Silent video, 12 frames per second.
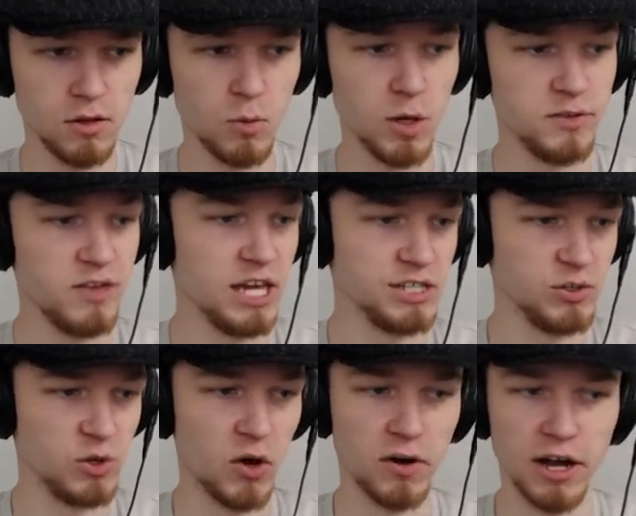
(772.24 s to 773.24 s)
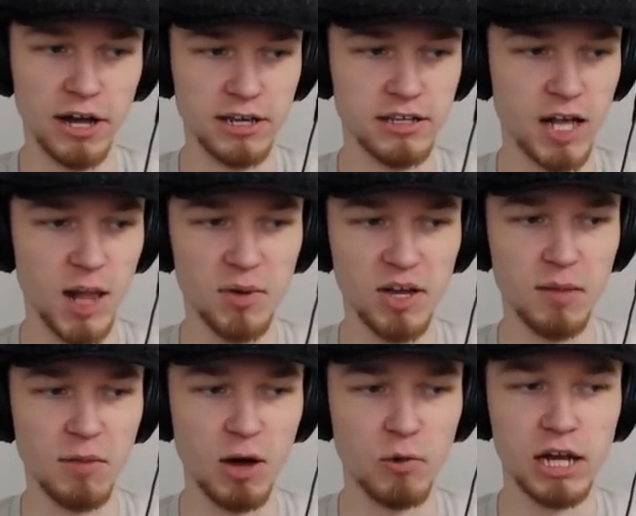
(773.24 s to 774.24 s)
Well, thank you, Goron. I'll be
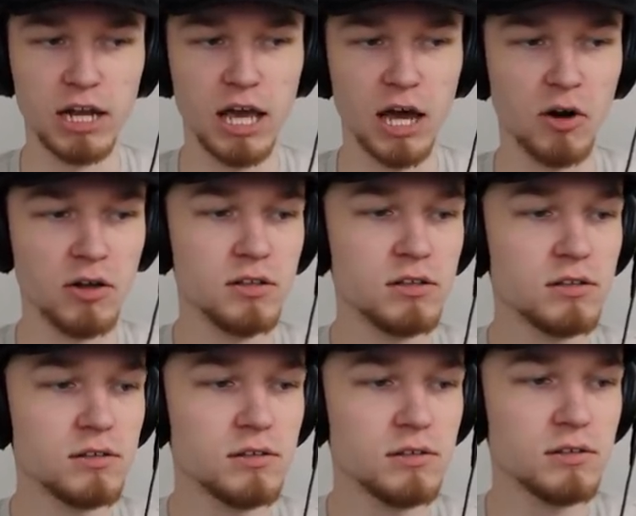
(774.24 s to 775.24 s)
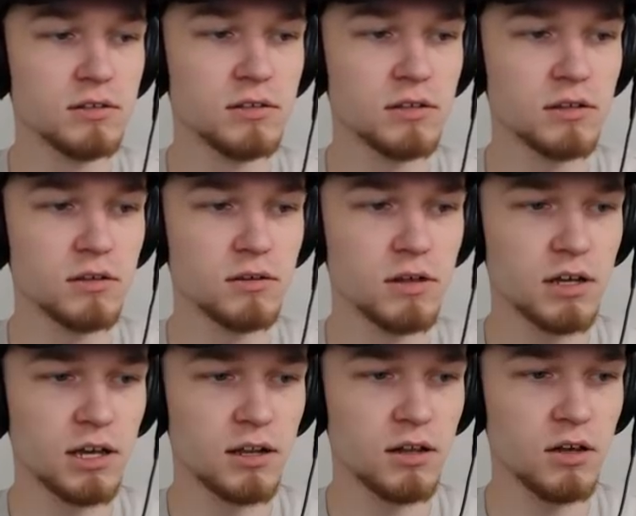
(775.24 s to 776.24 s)
on my way now.
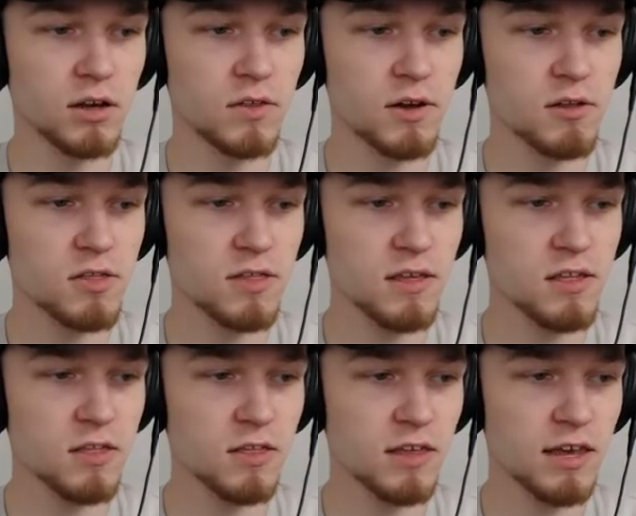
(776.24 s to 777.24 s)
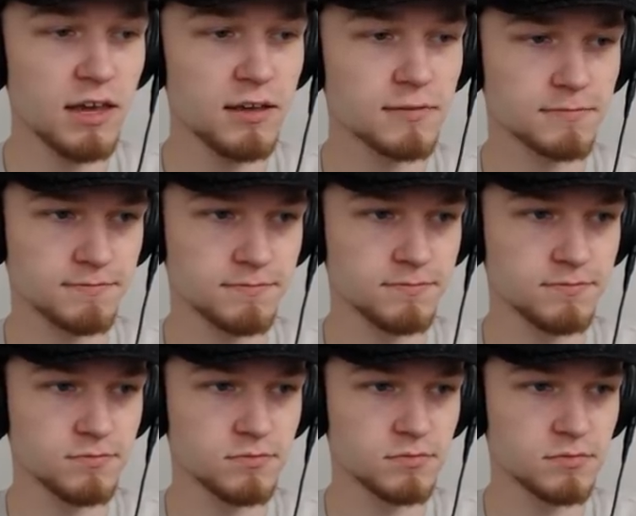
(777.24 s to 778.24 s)
Alright, look, there's this thing!
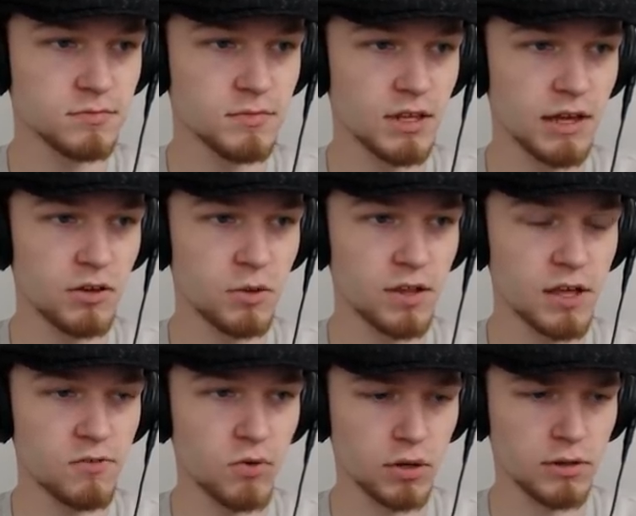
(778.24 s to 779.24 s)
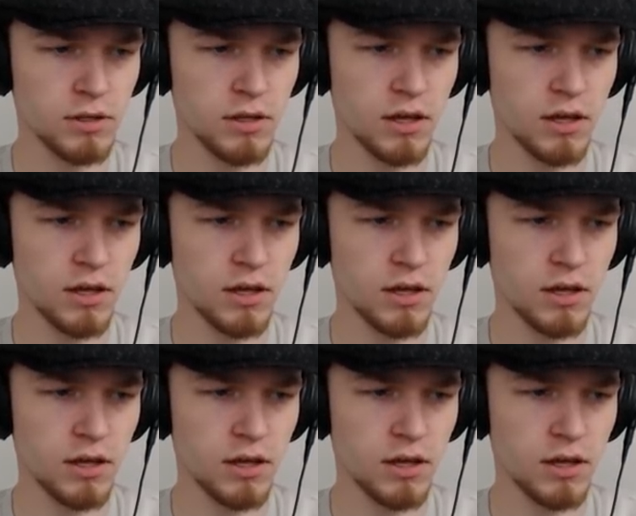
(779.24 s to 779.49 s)
I don't know what that's for.